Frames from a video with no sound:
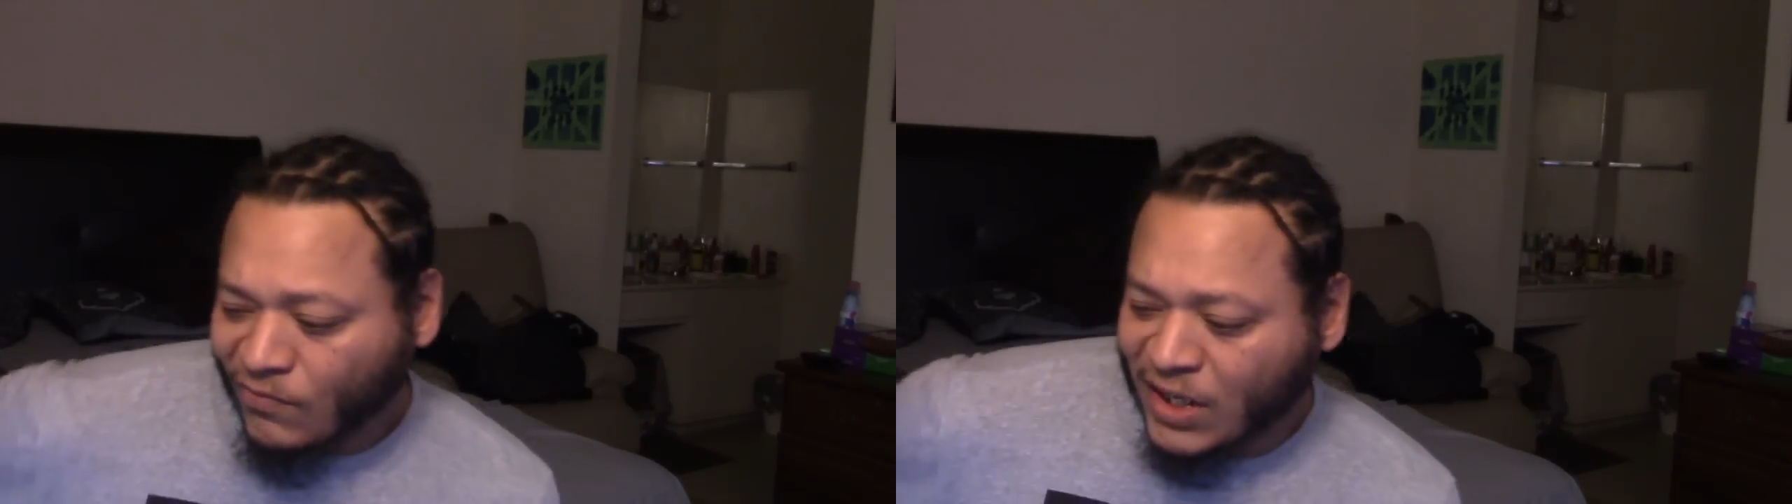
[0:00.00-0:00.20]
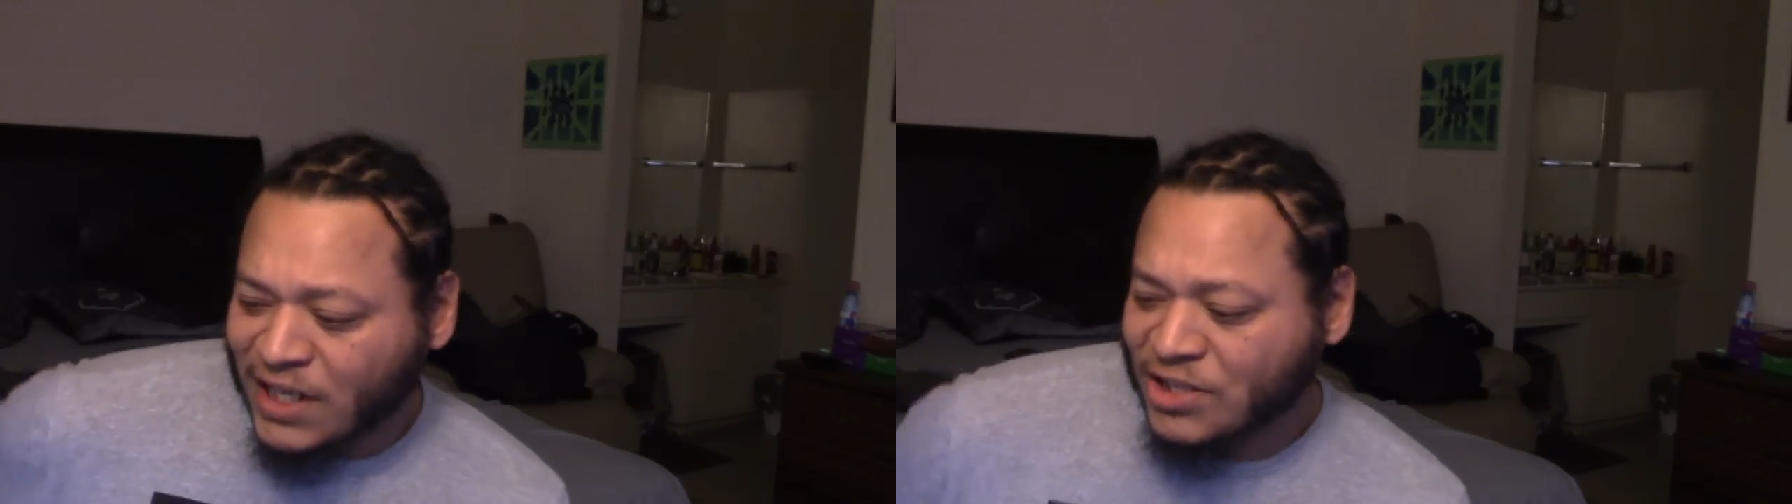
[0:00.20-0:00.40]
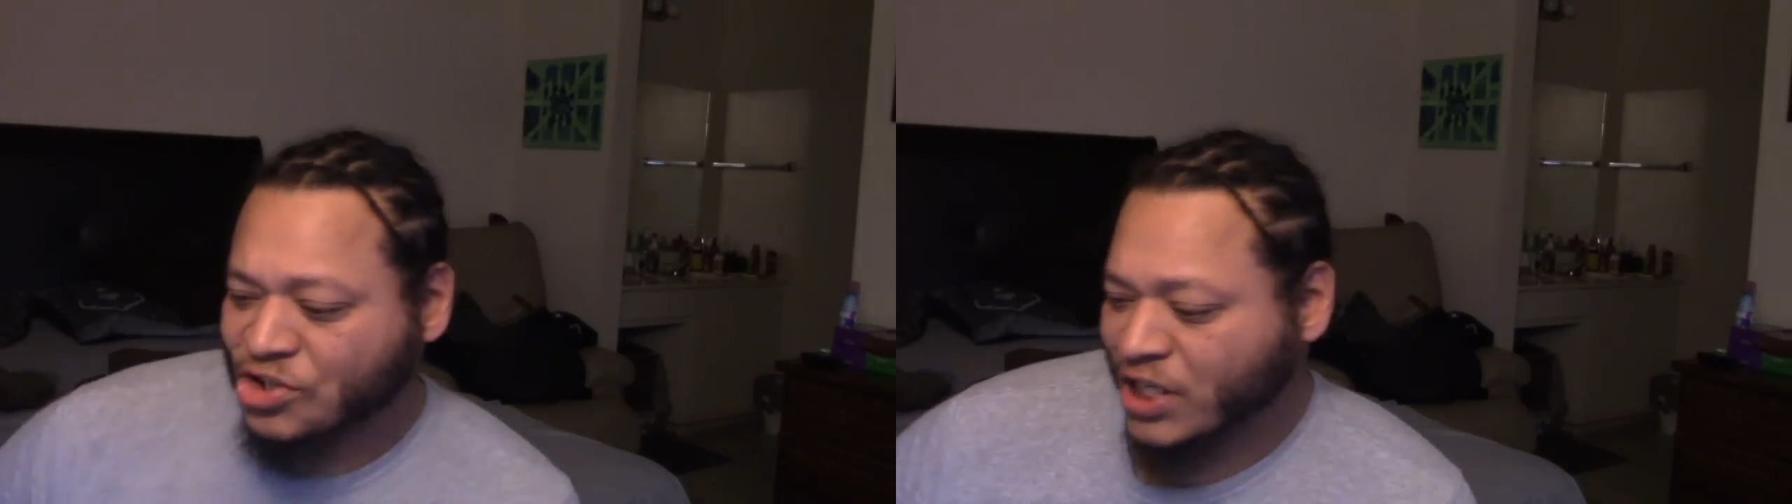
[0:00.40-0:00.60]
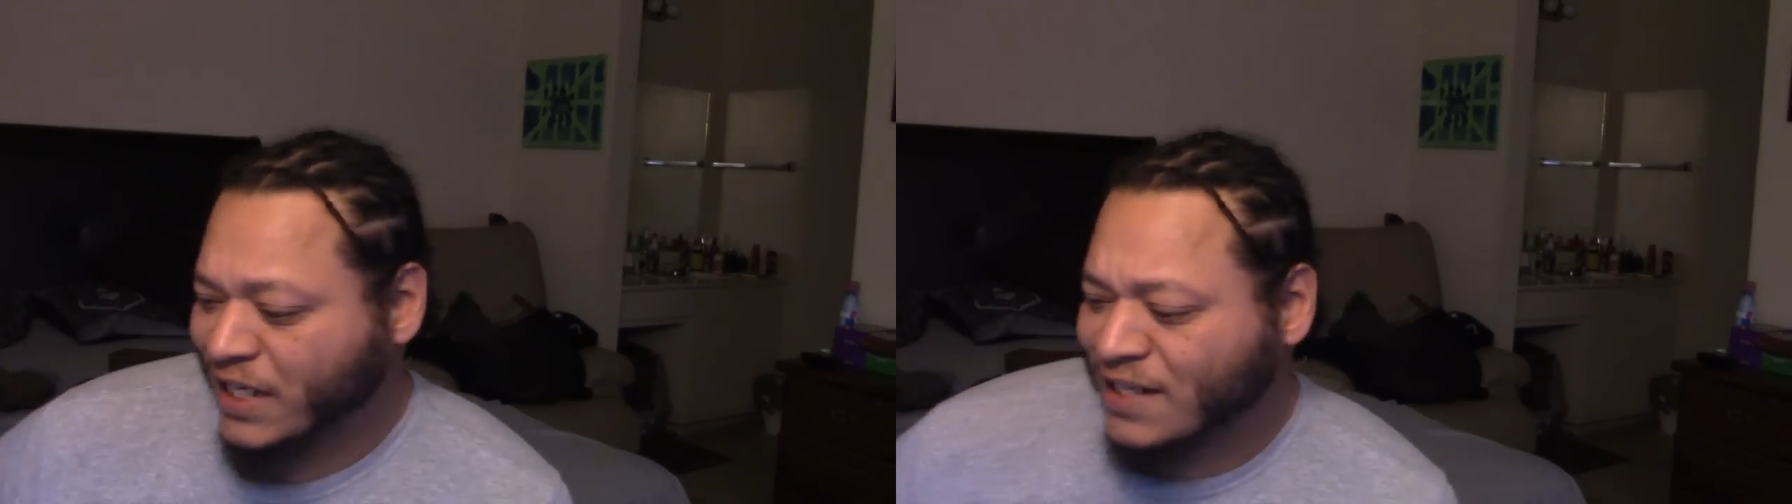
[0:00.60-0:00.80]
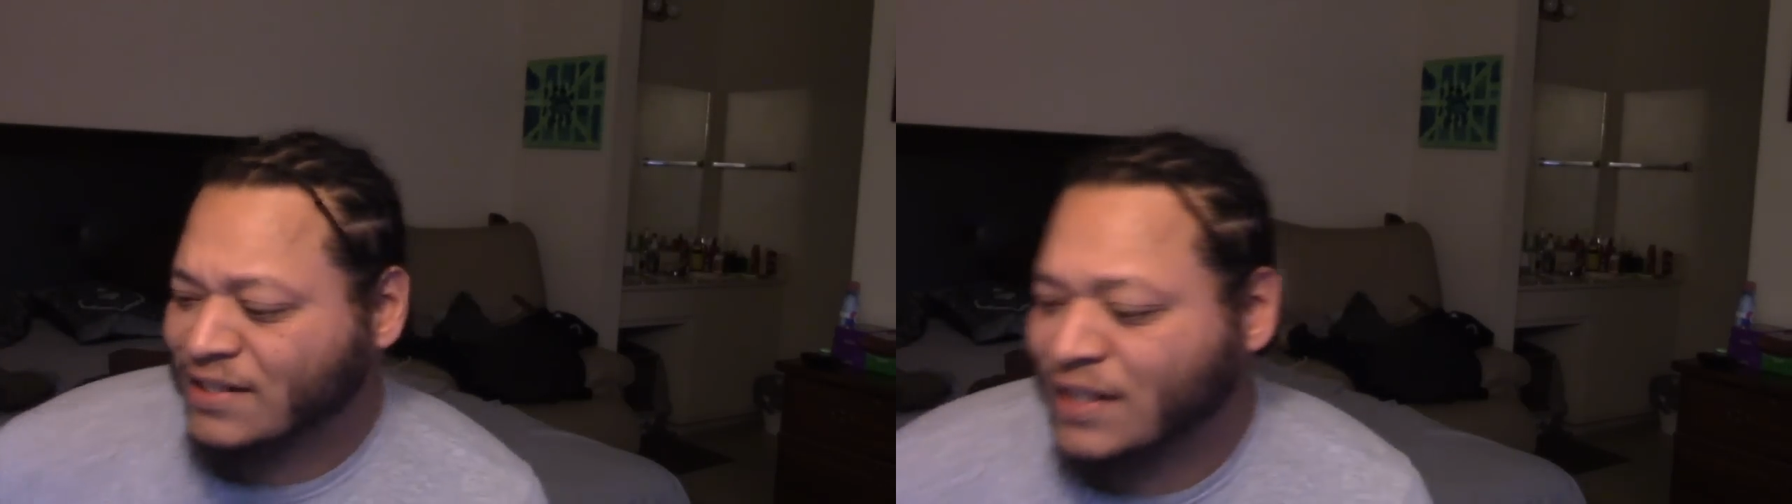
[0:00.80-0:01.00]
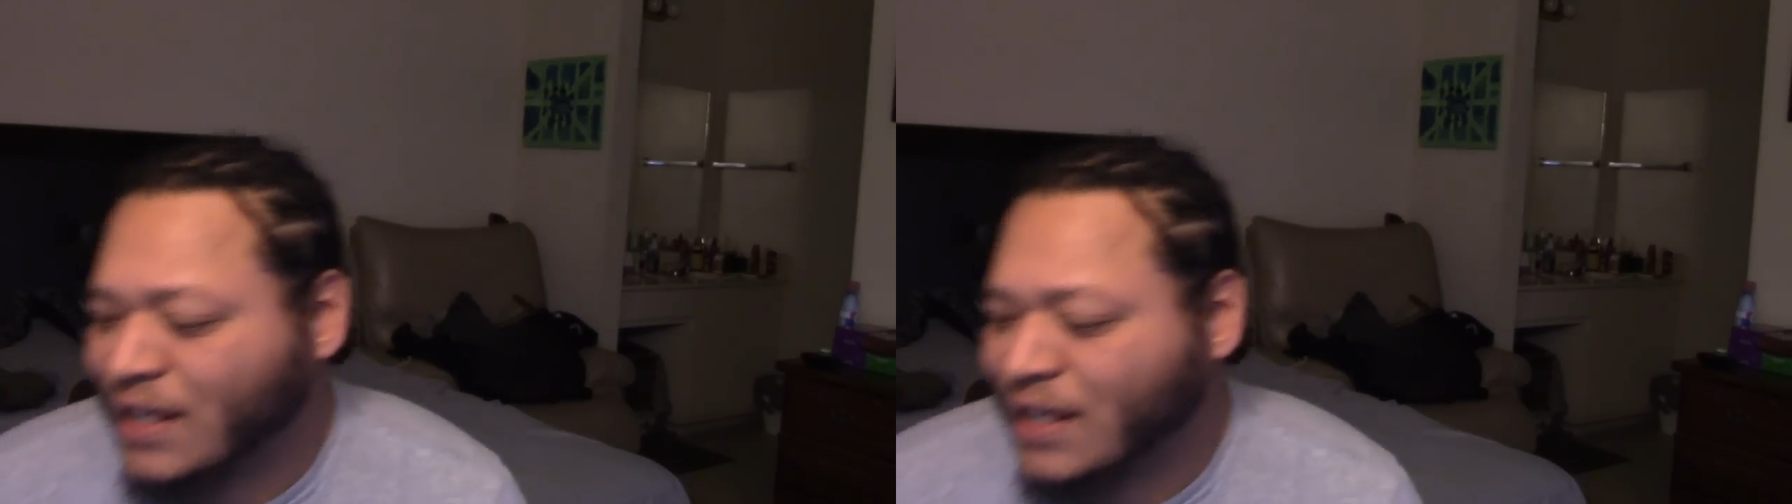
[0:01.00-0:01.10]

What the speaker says: SJ in the